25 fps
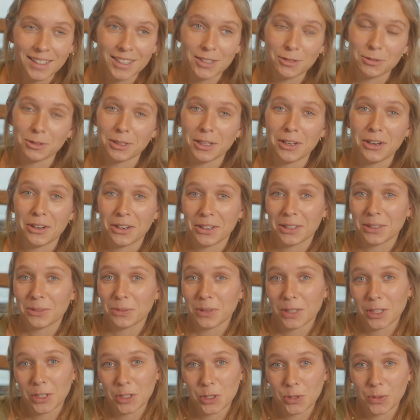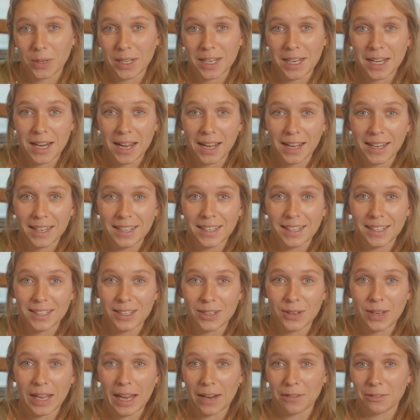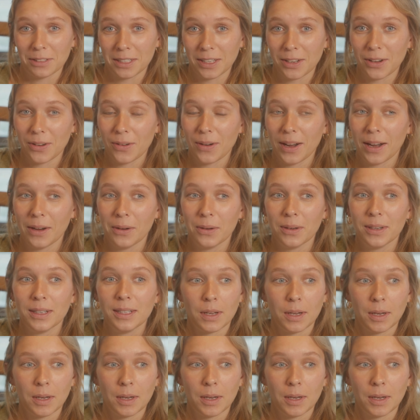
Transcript: It's really hard when you're 29 and you can't really go out.